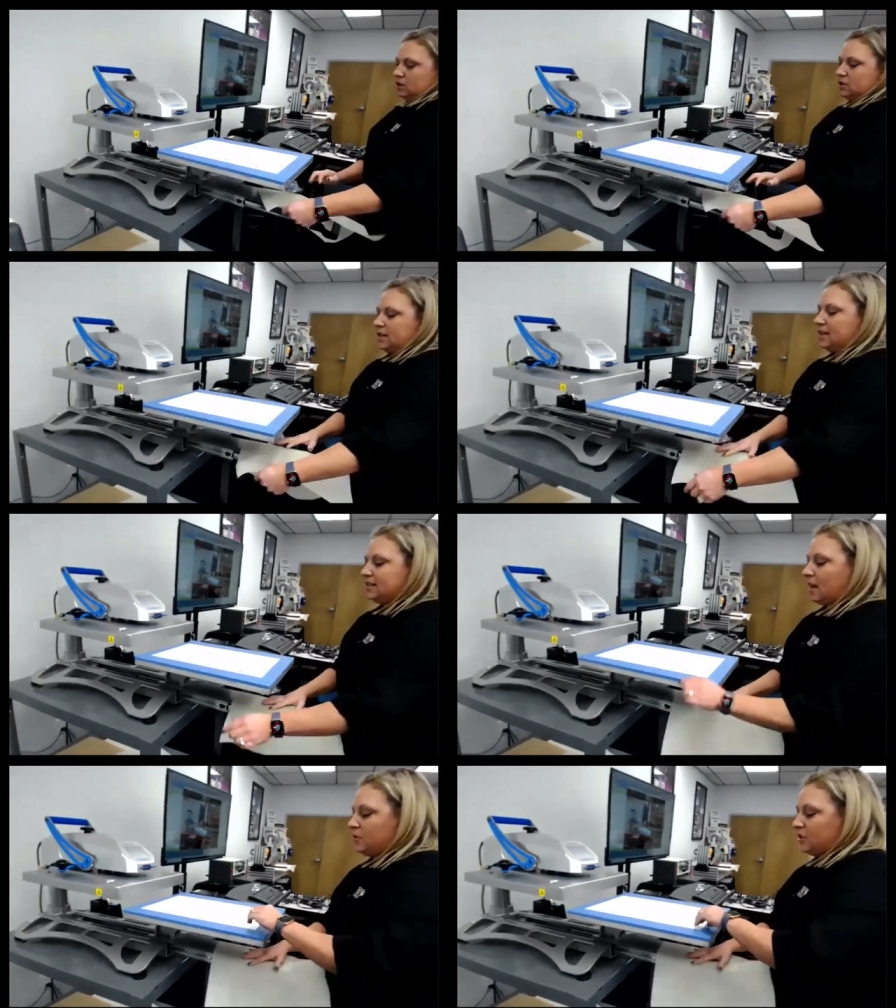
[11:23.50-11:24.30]
So this,
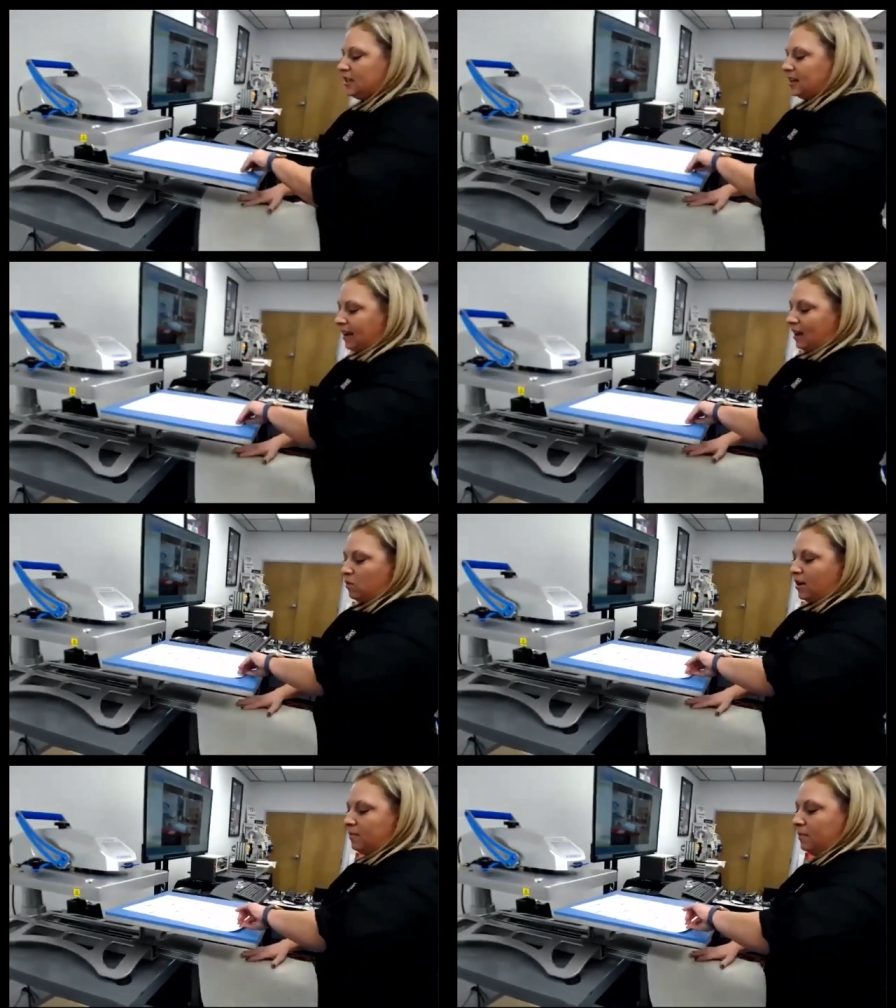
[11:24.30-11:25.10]
I'm just gonna, I
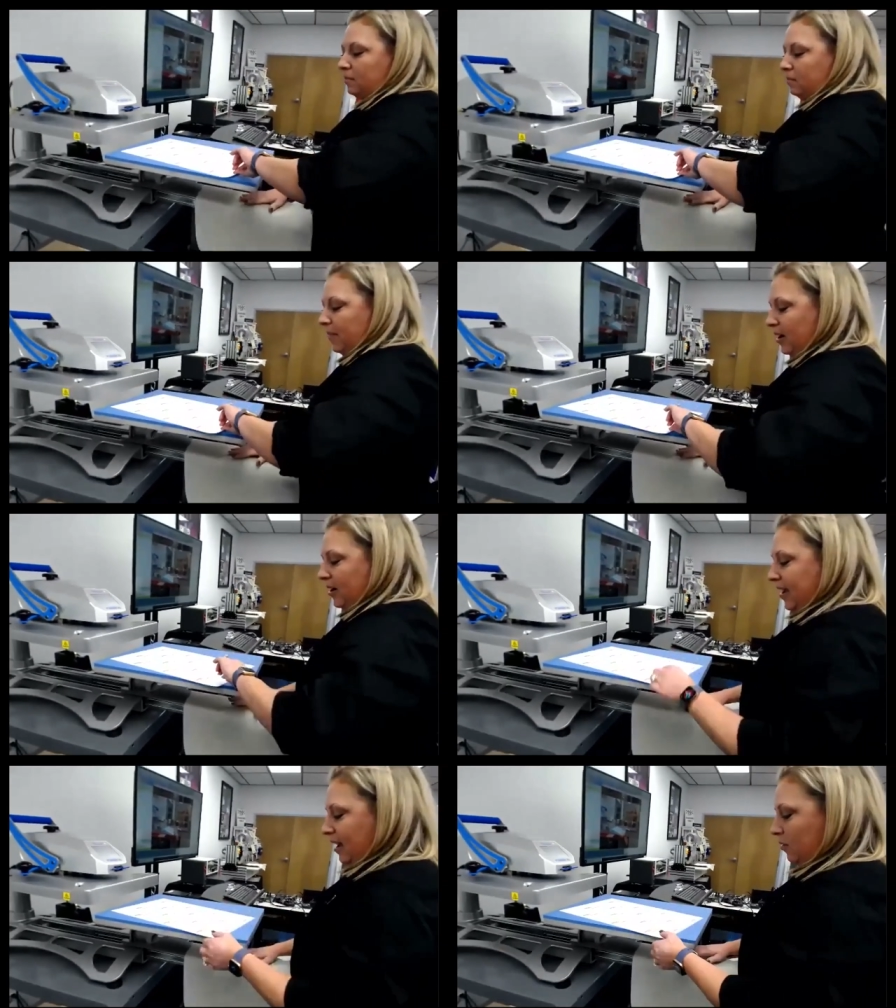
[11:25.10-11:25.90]
wanna
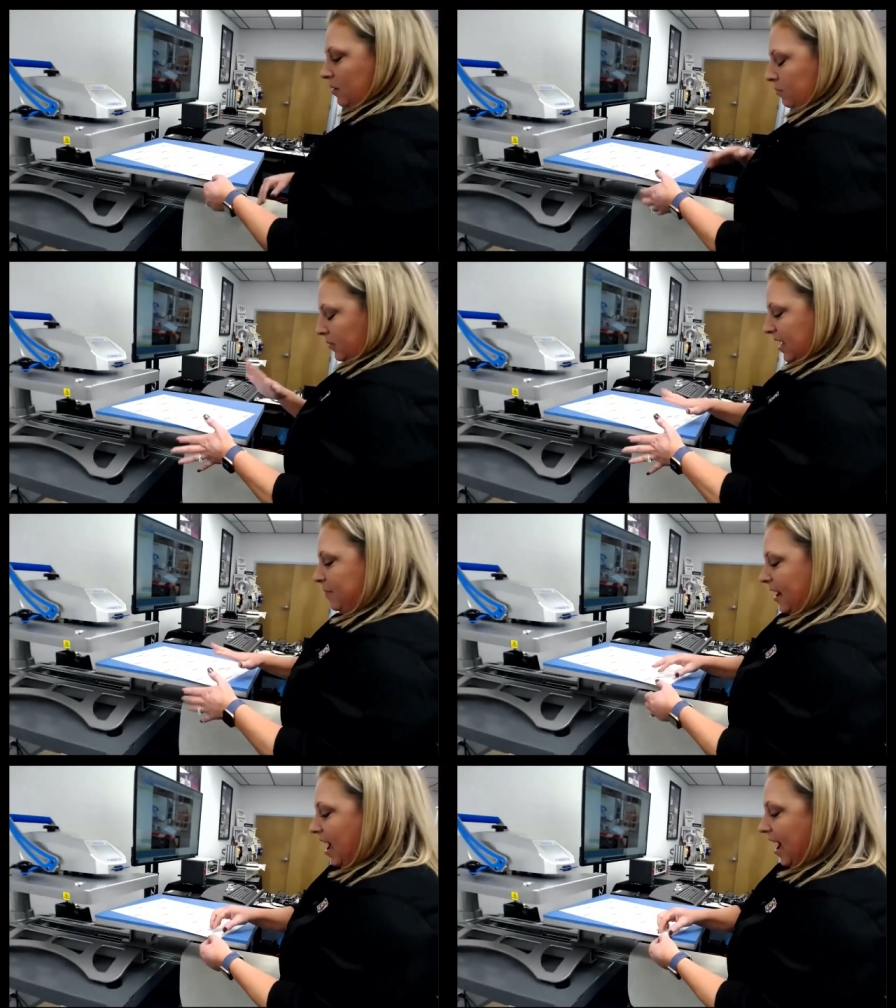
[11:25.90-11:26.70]
marry it, I'm gonna keep
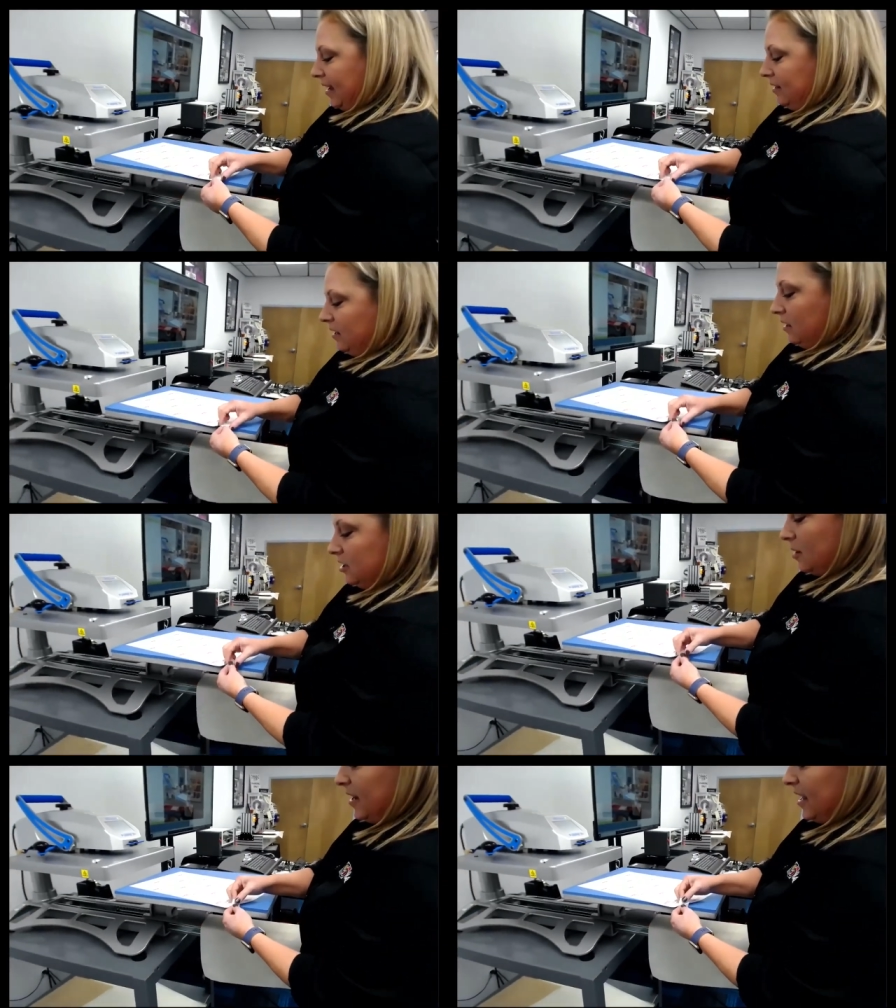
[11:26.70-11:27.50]
it hot.
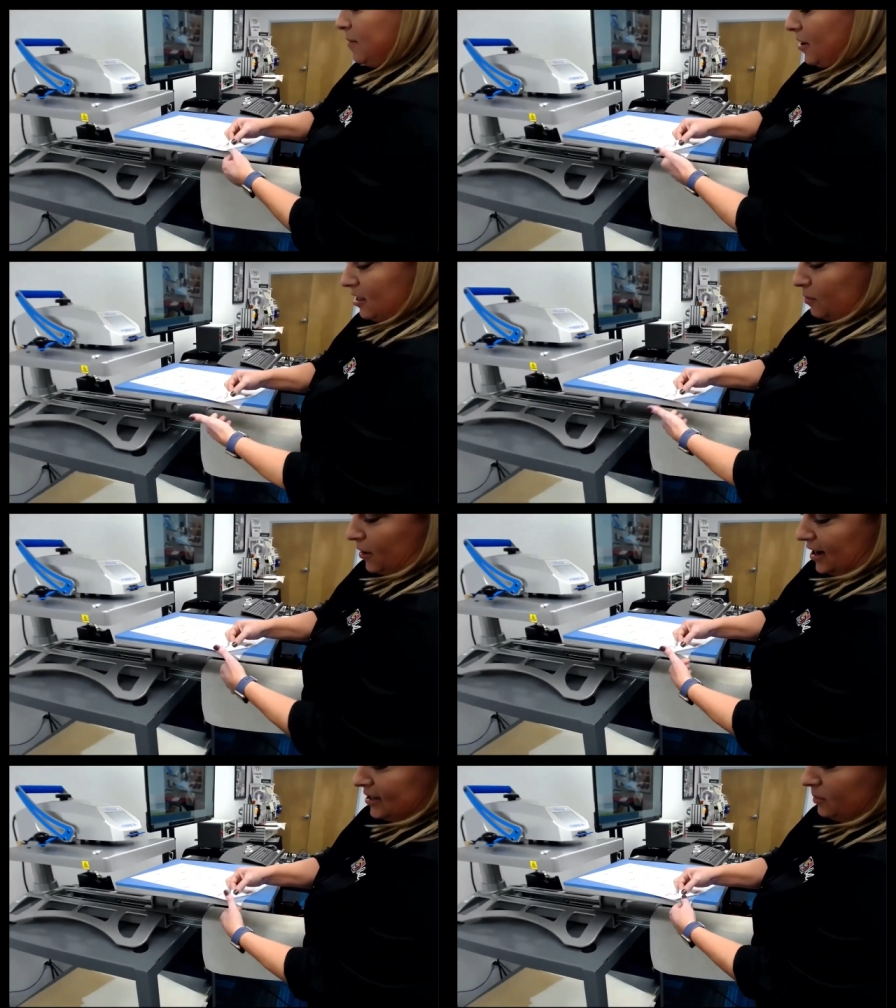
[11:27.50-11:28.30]
So I'm gonna keep it on the
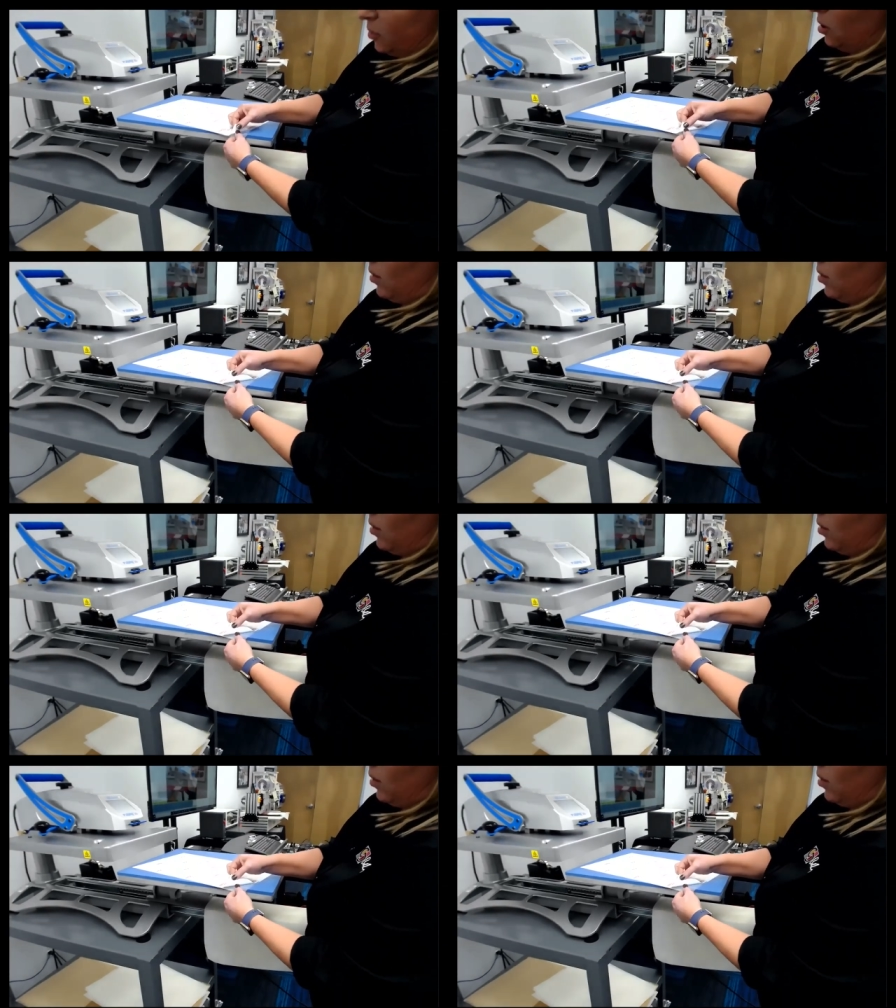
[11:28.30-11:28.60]
press, pull